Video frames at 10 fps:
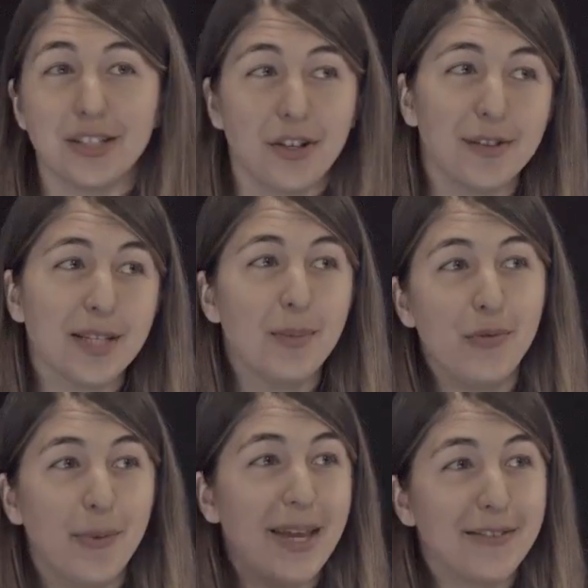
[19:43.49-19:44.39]
So some
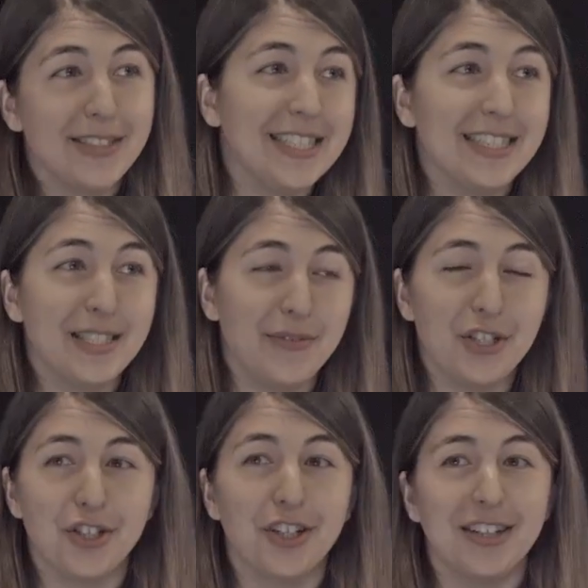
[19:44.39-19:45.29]
of you may have seen this
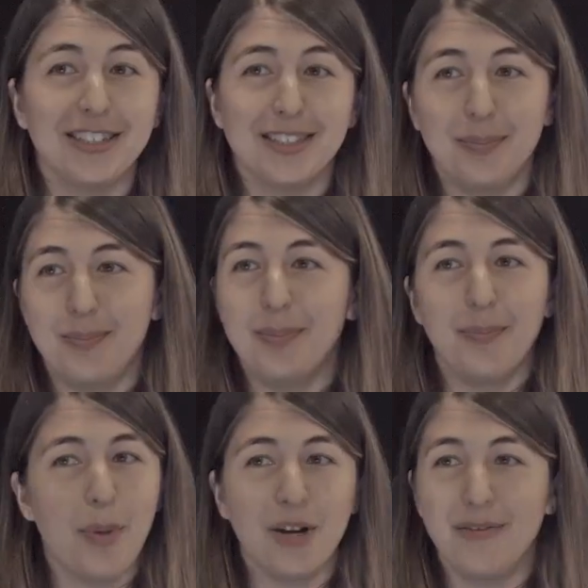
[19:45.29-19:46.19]
feature. It's
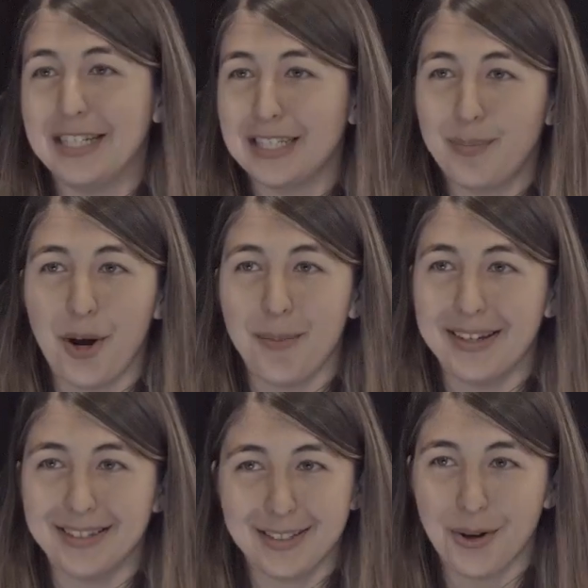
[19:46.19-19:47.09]
part of an
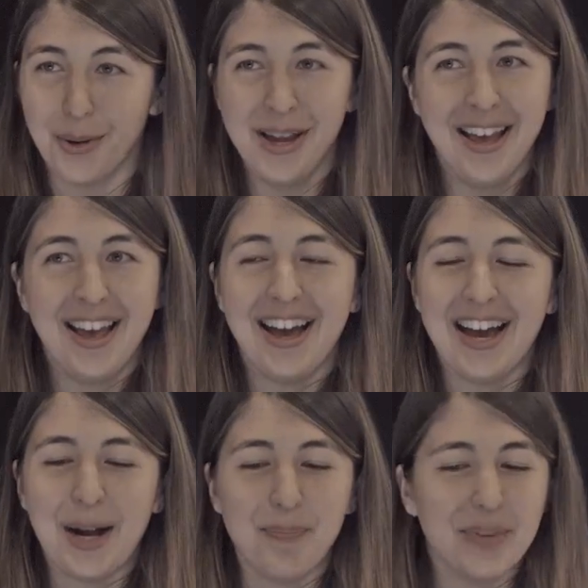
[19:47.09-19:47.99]
experiment. So
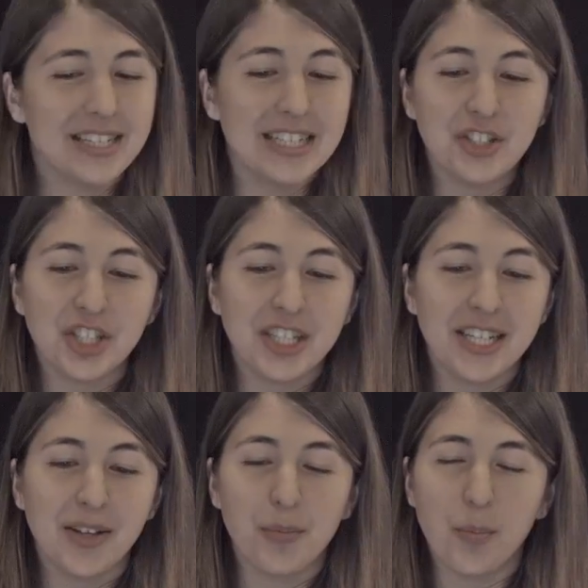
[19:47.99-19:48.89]

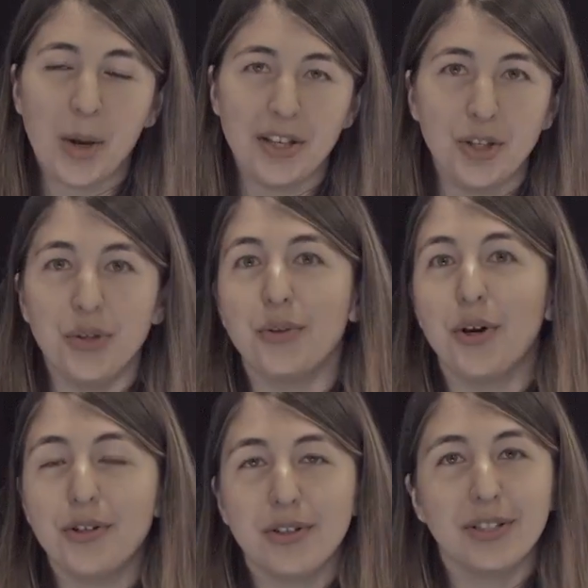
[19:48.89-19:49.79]
essentially, when you
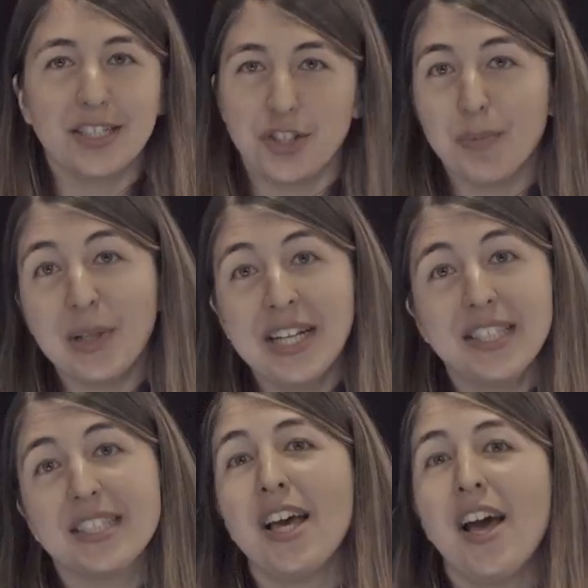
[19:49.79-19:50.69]
go to list your
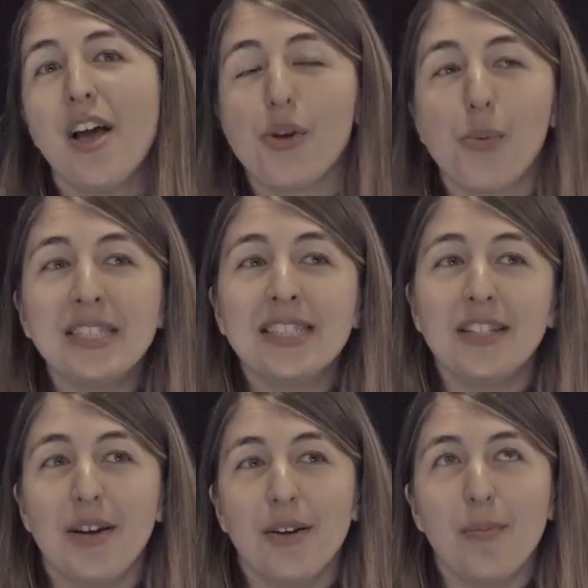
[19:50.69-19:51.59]
place, there
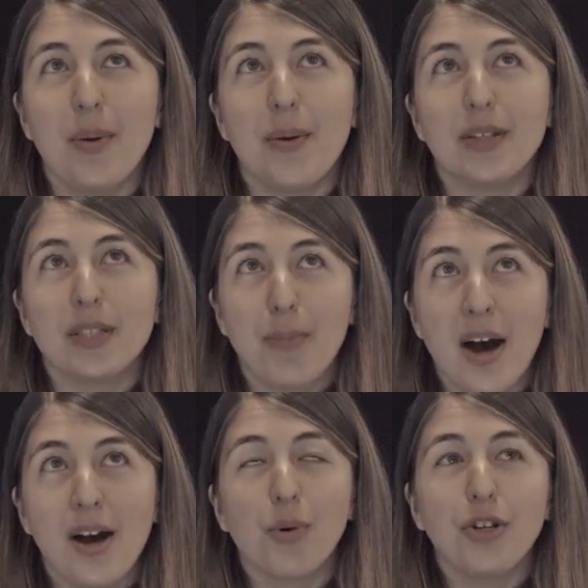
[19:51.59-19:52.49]
wasn't a
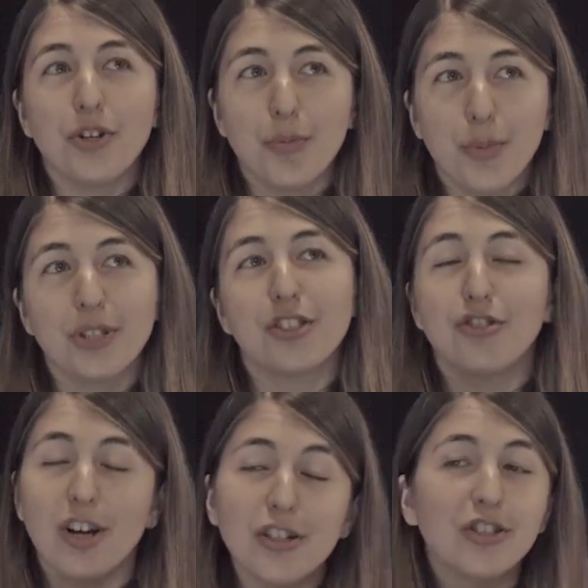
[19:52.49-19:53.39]
spot where you could put
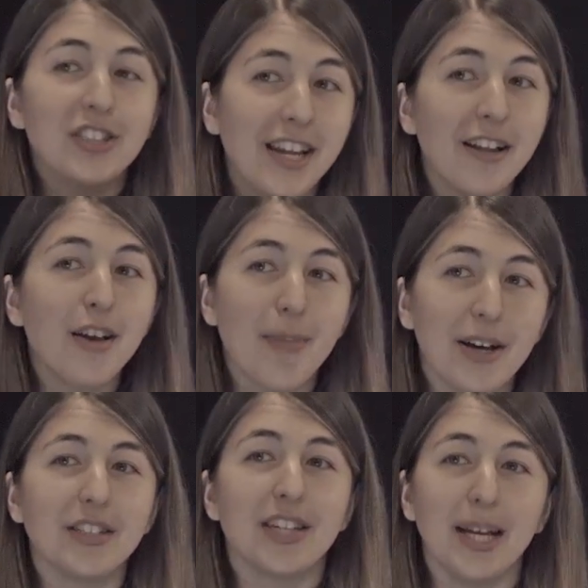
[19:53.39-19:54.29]
structured data
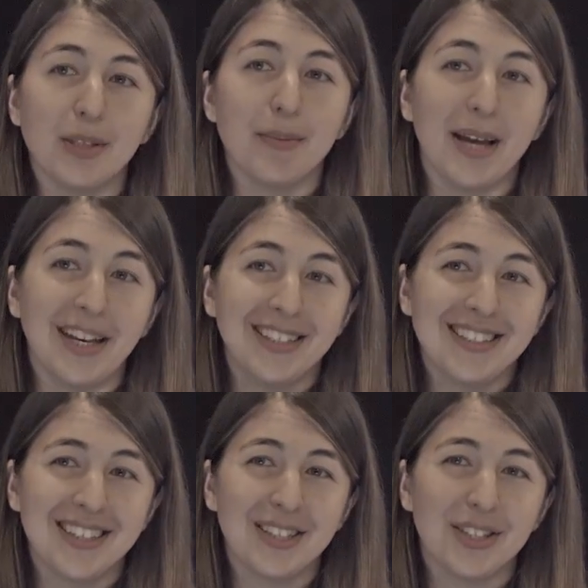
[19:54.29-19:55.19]
about the types of
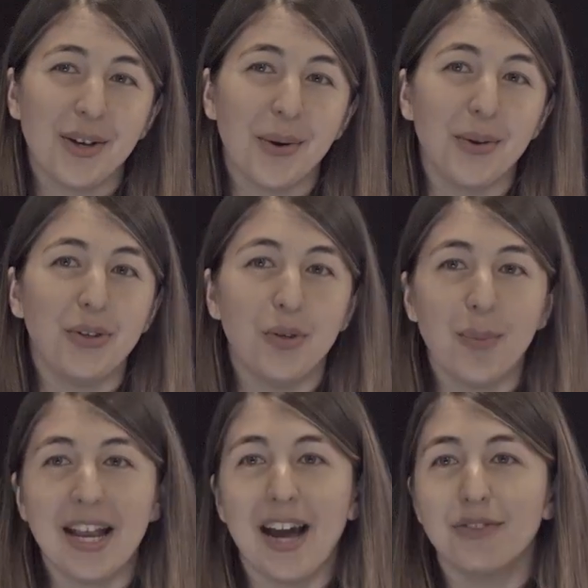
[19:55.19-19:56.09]
beds. So you
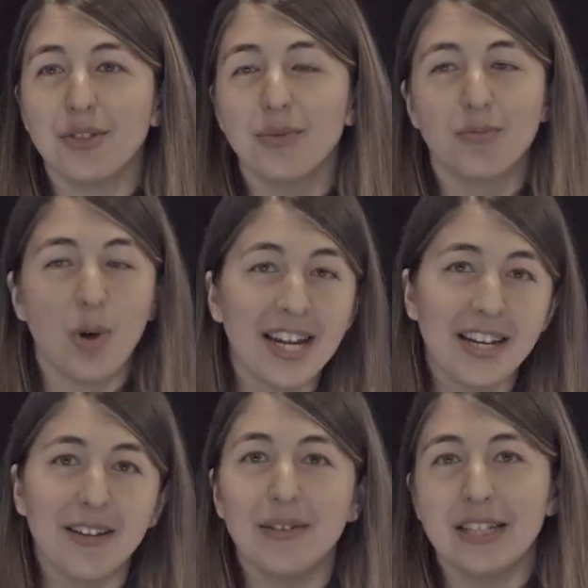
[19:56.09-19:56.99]
might have to write
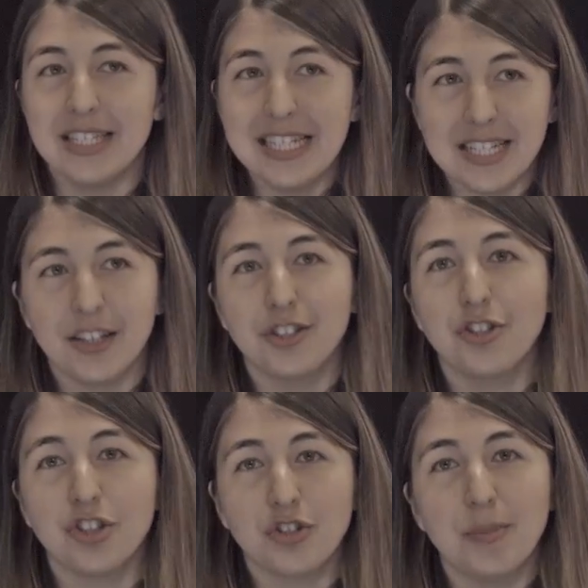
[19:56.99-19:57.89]
it in detail in
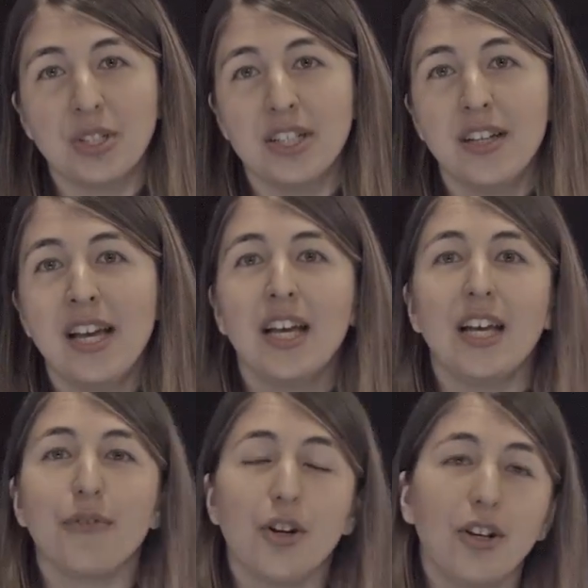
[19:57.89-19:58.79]
your description.
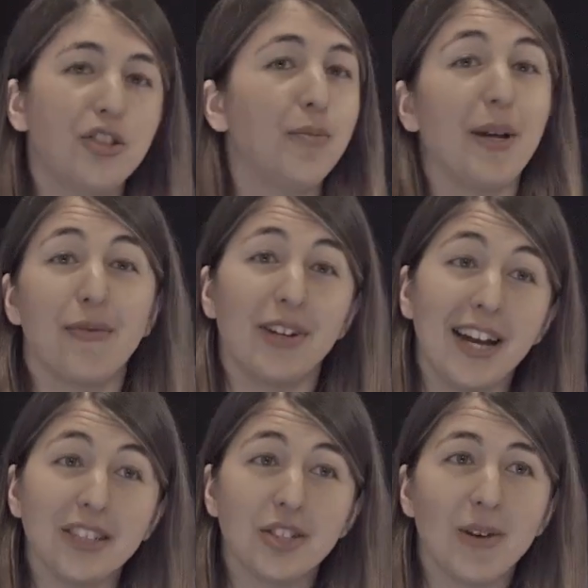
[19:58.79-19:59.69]
If you're a host, you might
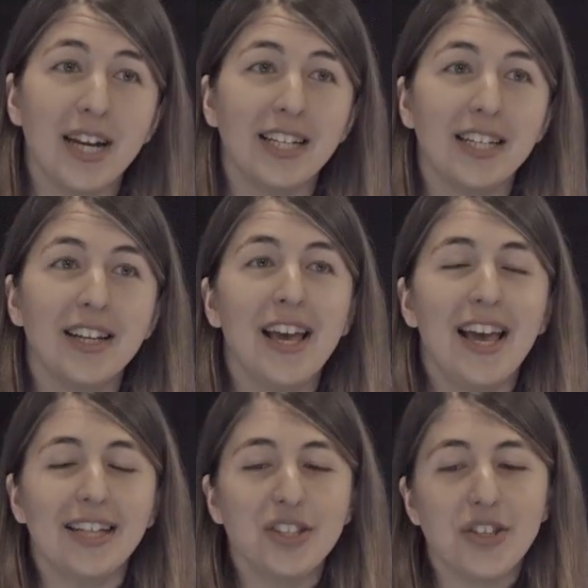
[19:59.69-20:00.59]
forget to write it.
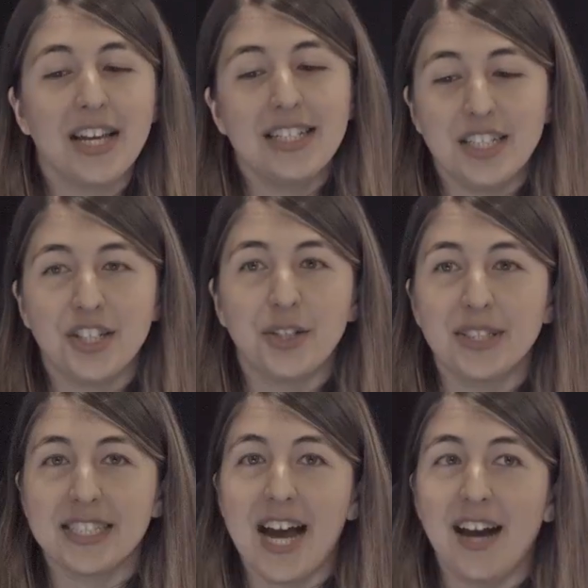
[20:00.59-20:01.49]
And so the idea here
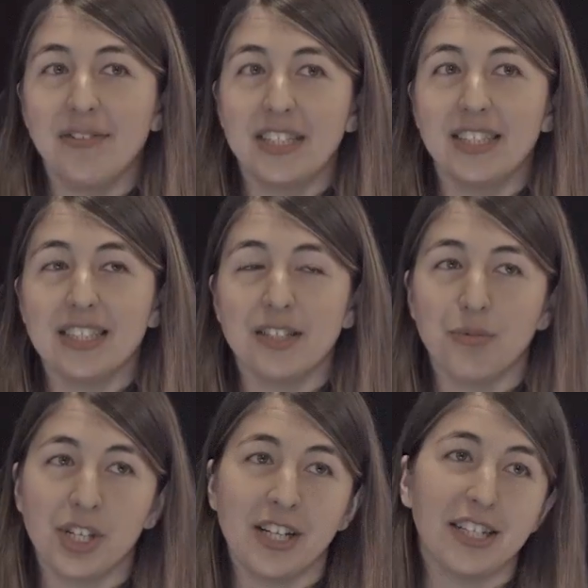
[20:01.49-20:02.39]
to have this
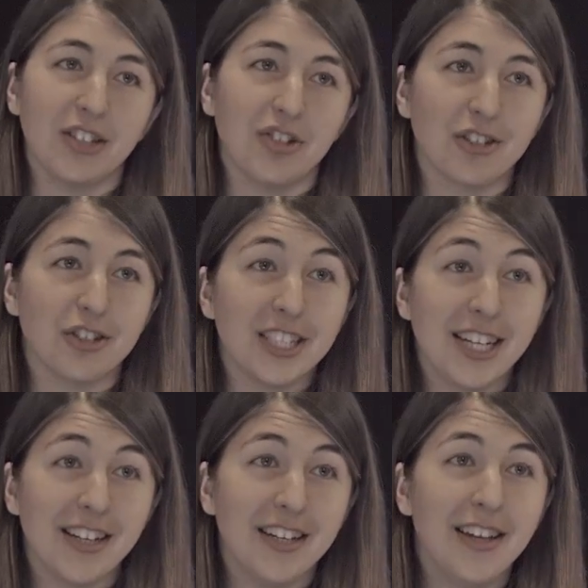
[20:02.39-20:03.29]
in really nice structured
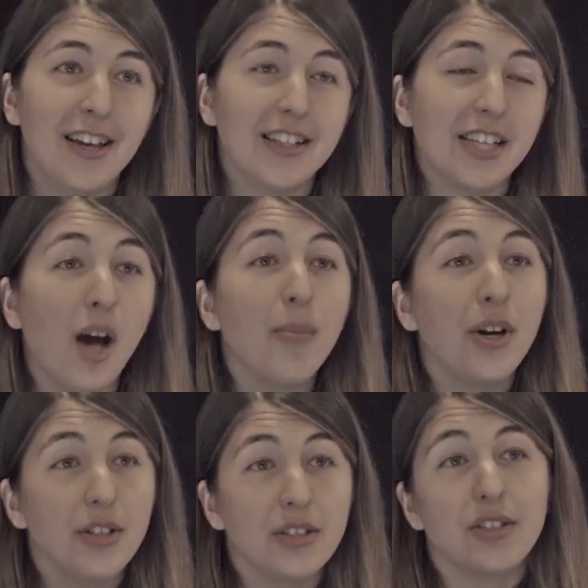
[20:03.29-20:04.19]
data to help
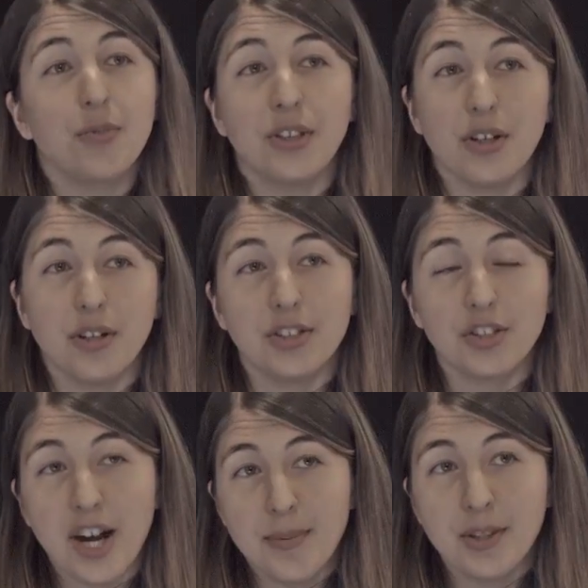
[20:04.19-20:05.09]
the host when they're
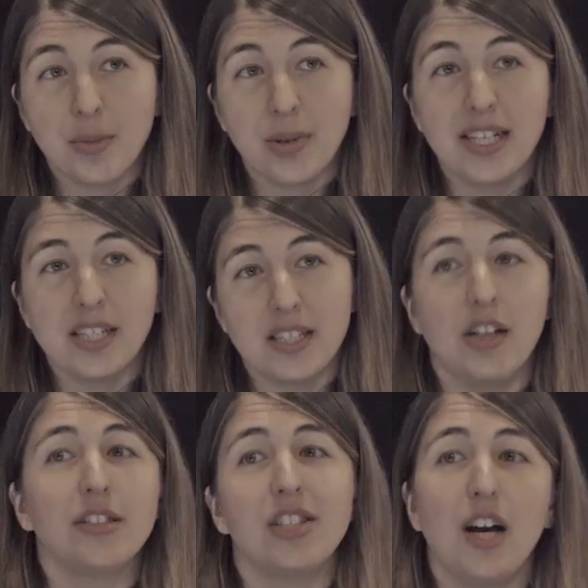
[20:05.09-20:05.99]
describing their place
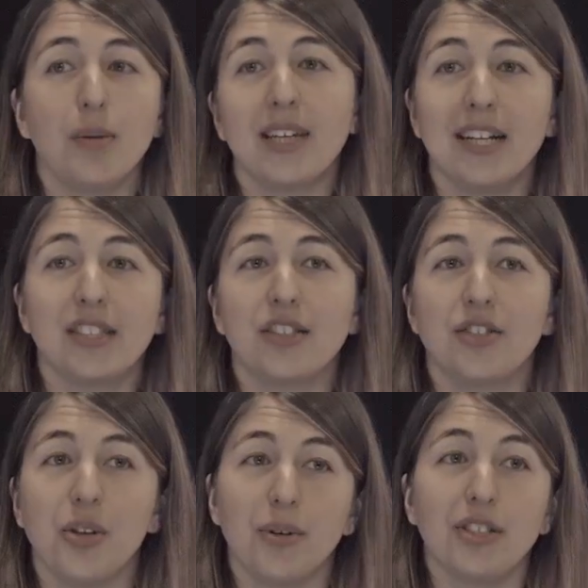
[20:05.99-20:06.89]
and also to help guests
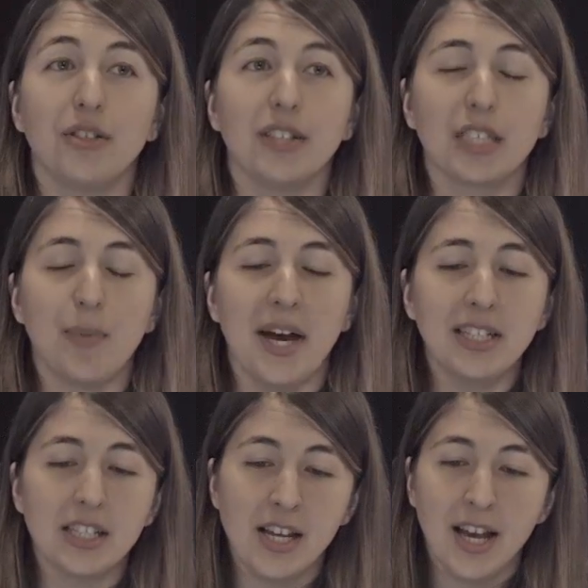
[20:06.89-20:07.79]
know what to
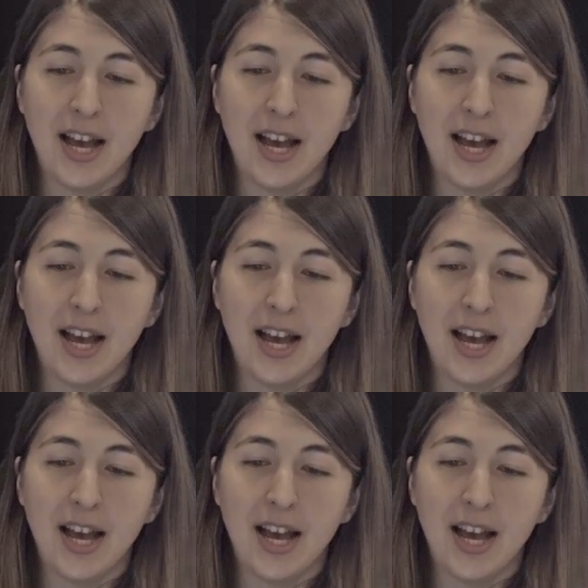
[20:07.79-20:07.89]
expect.